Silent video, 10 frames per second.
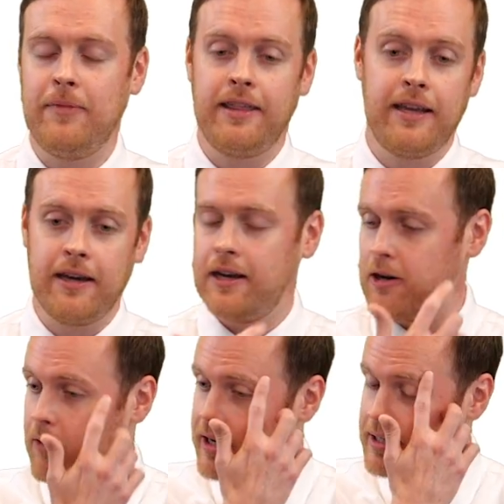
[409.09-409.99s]
I think a
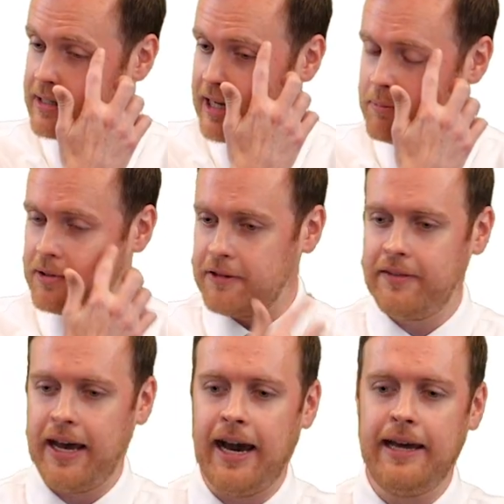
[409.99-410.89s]
great example of
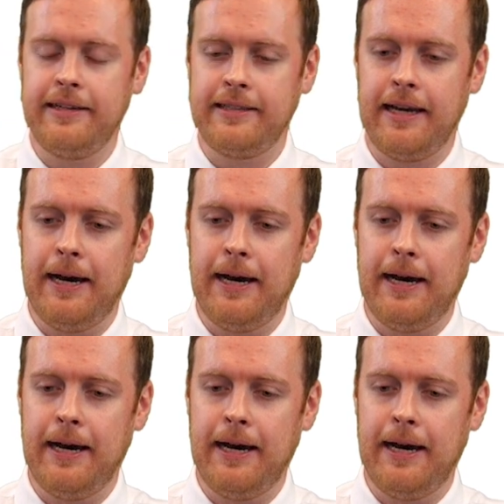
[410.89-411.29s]
that,